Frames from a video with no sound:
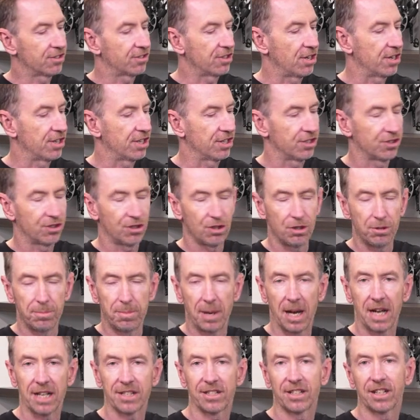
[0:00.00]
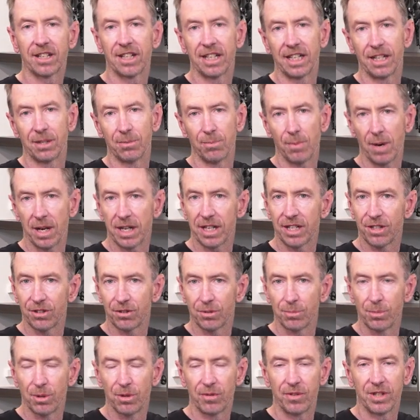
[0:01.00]
So there's 2 parts to cleaning. One is
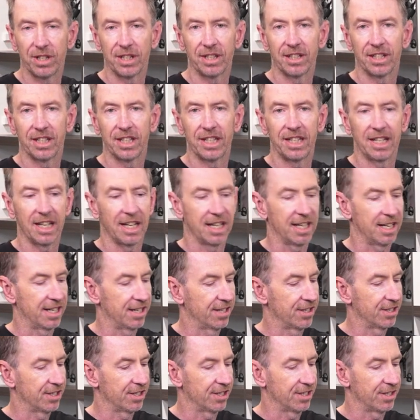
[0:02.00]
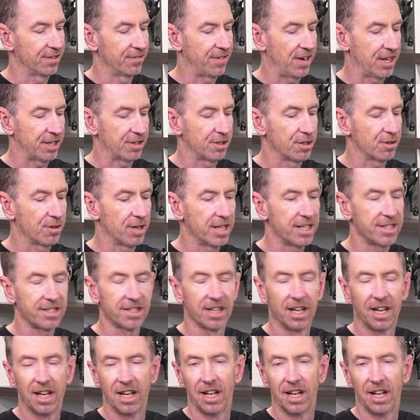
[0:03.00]
removing the factory grease.